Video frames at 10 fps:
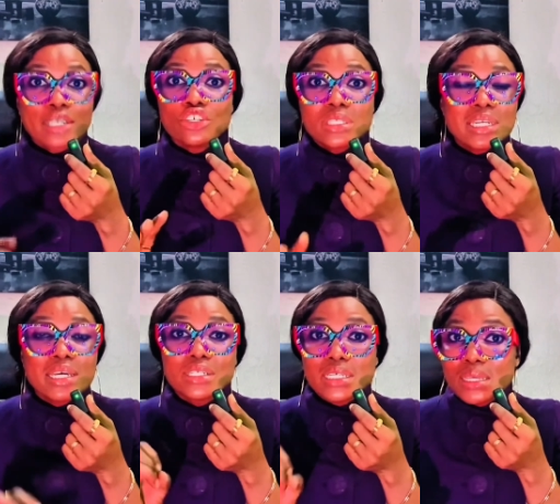I just
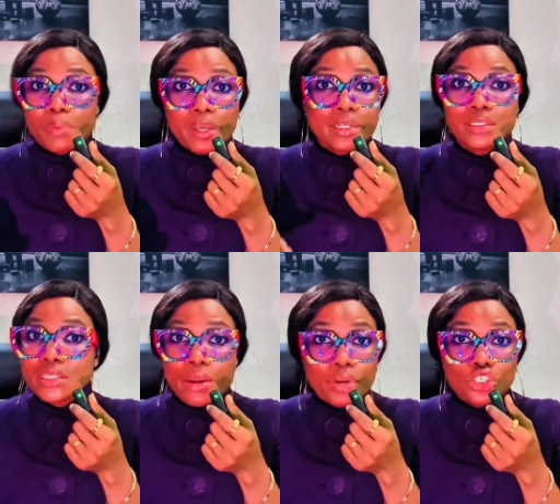needed discipline,
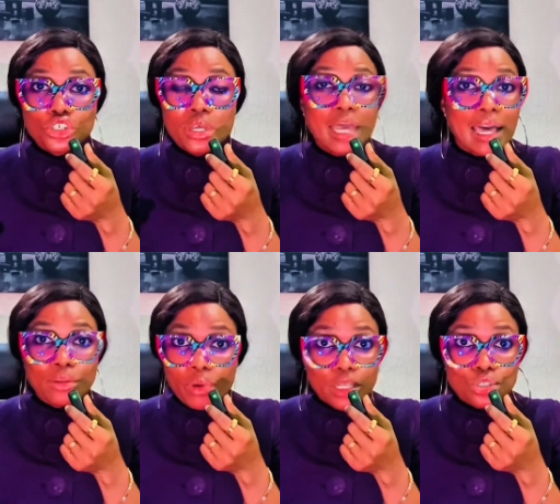direction, and the right